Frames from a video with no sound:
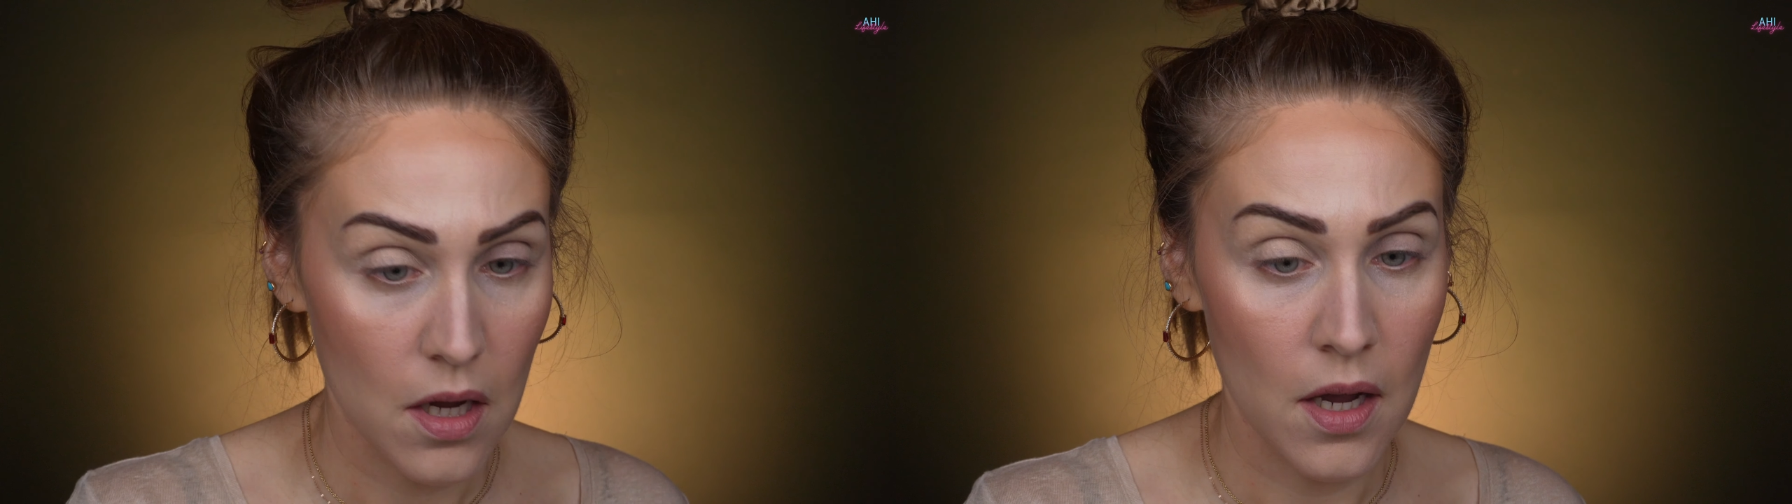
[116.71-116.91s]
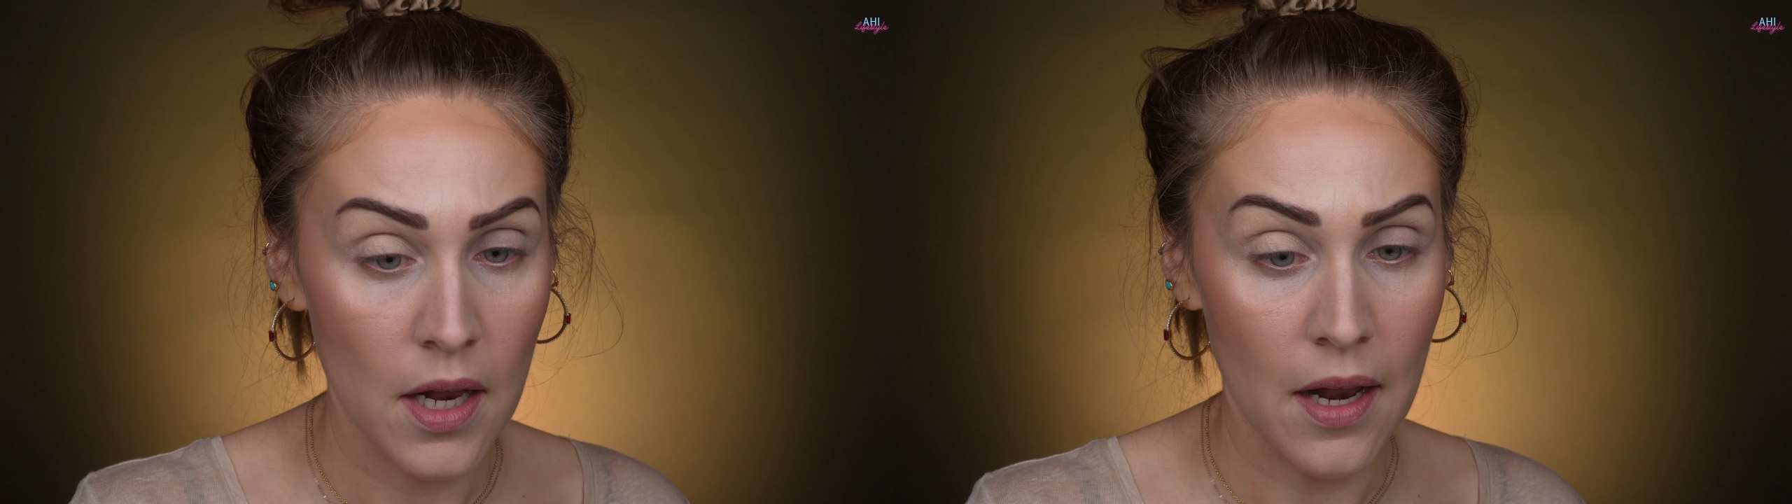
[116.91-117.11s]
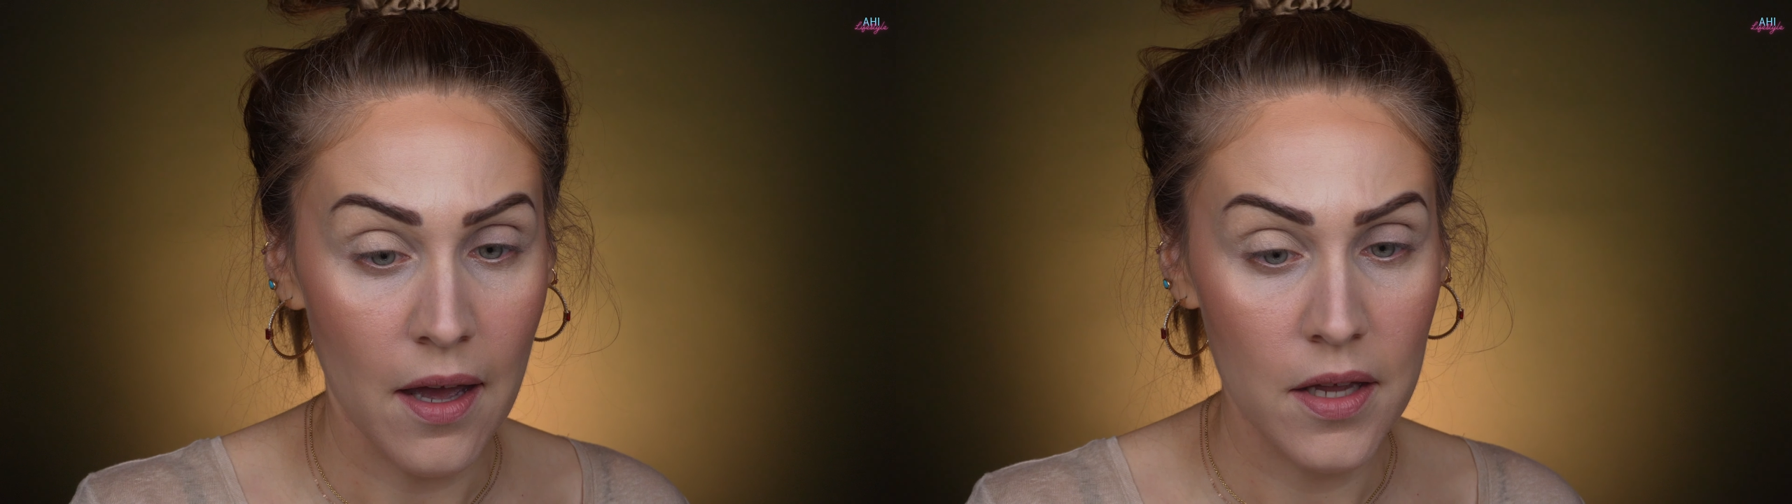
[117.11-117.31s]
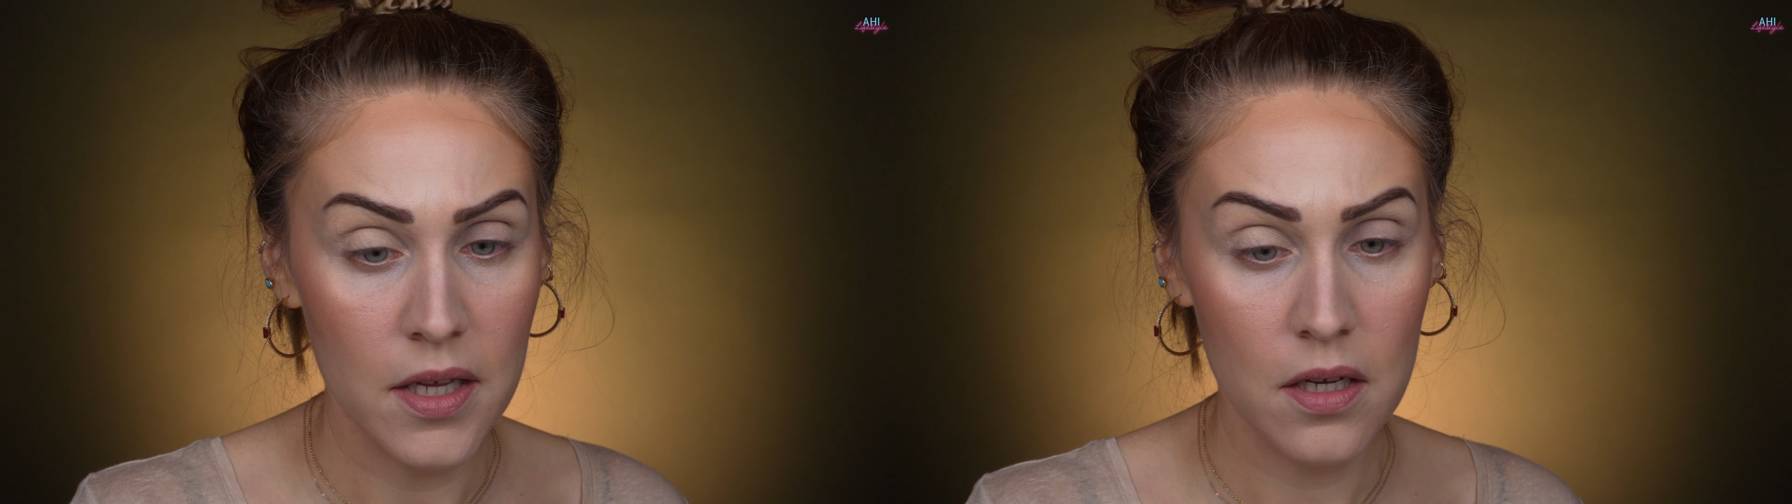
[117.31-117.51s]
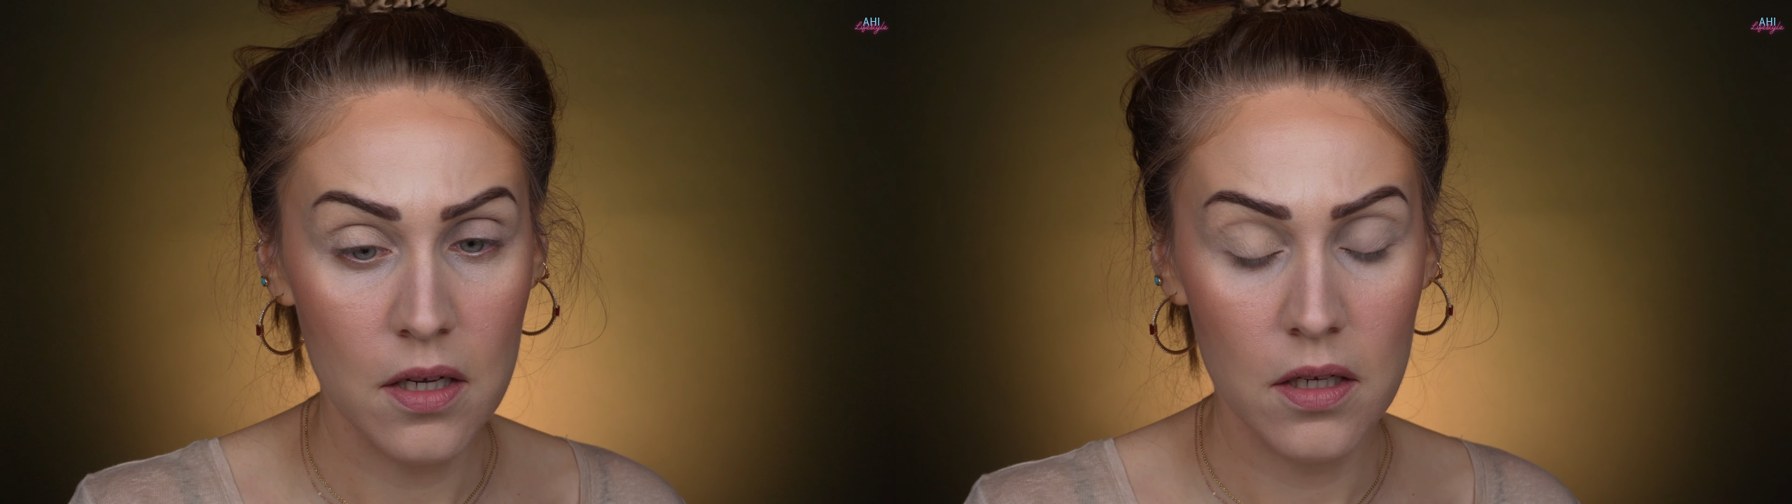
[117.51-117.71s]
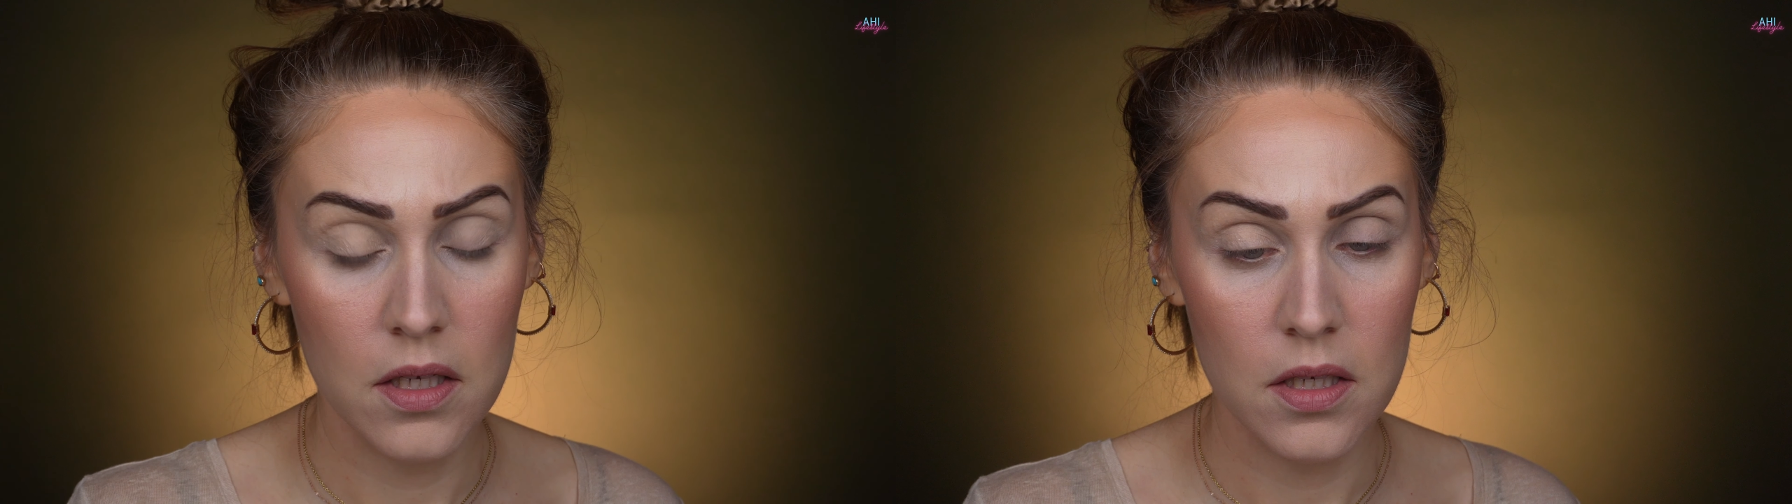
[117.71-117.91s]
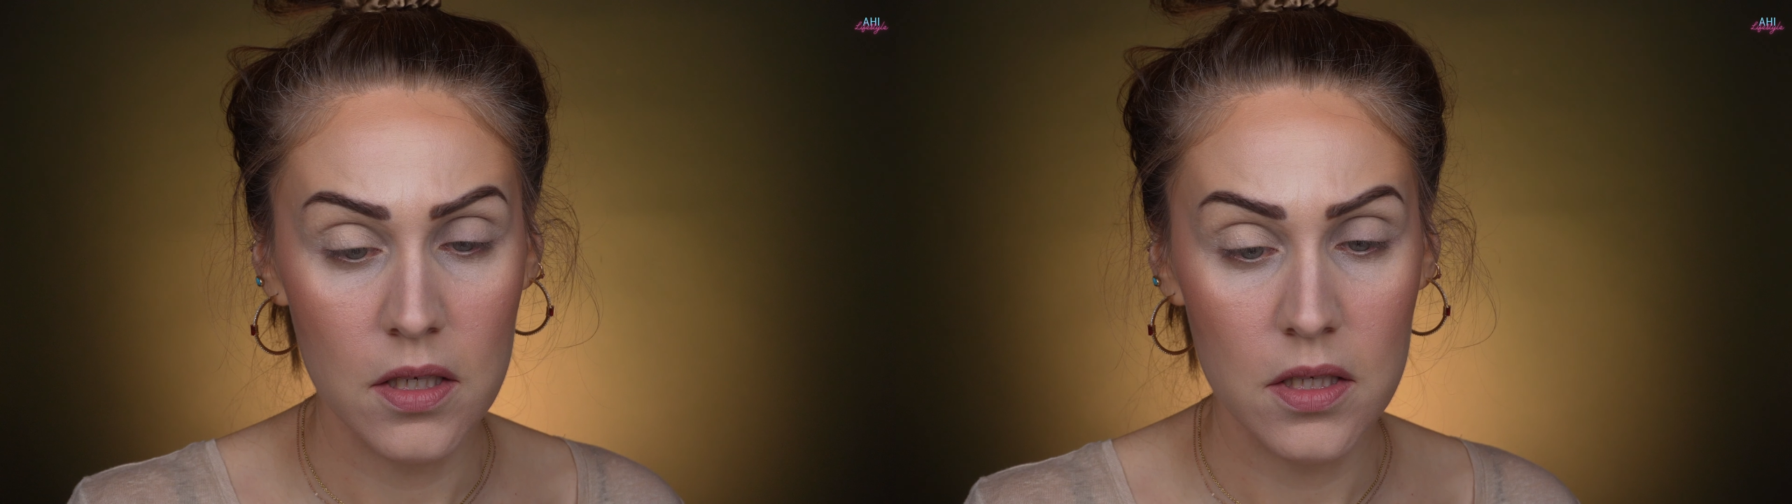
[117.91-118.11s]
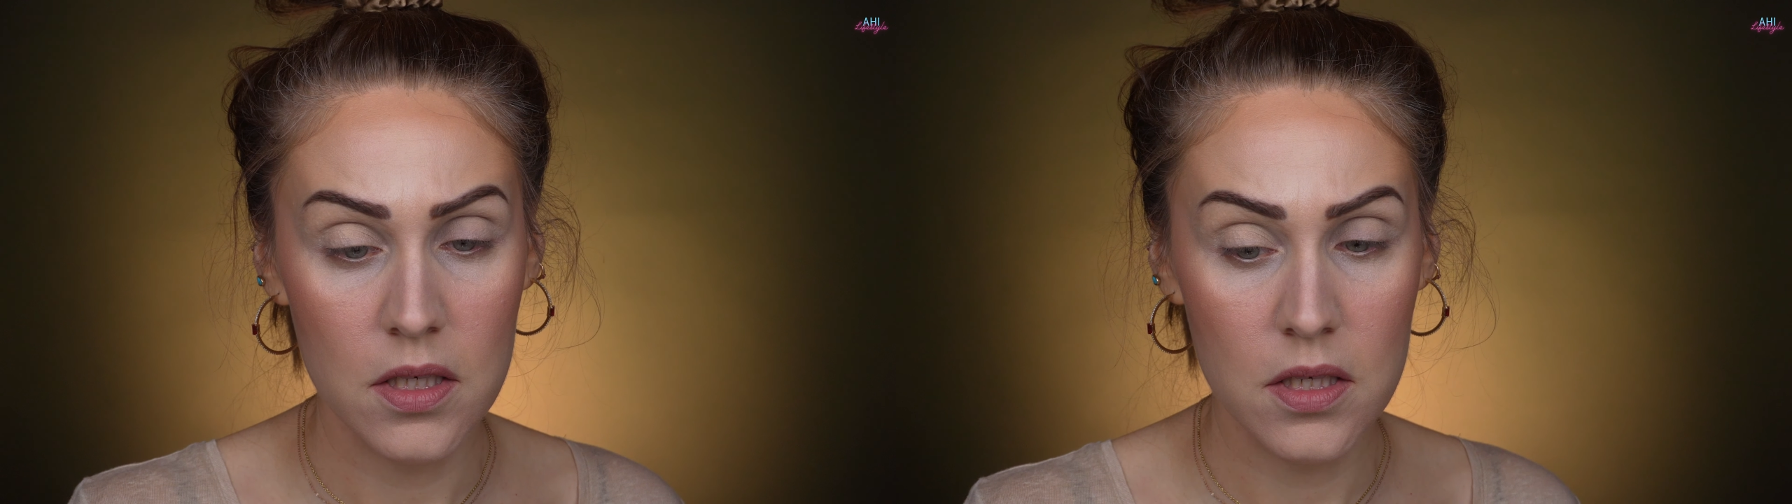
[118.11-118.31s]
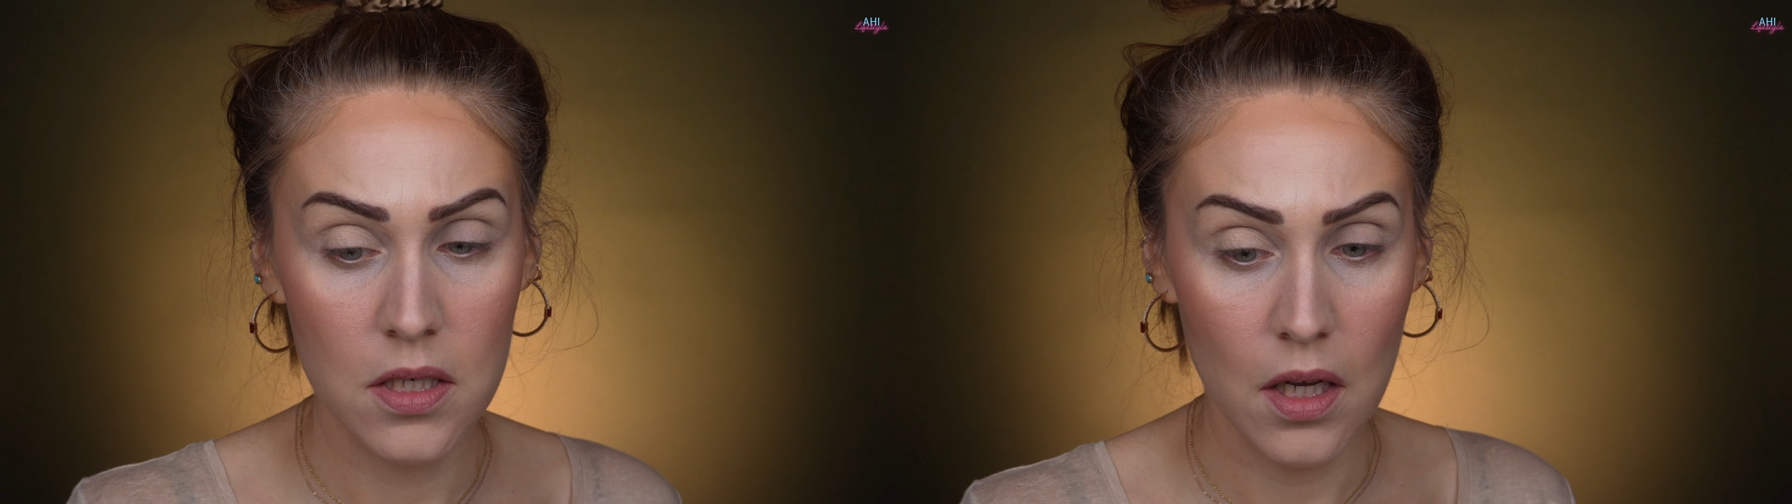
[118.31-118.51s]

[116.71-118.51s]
I like it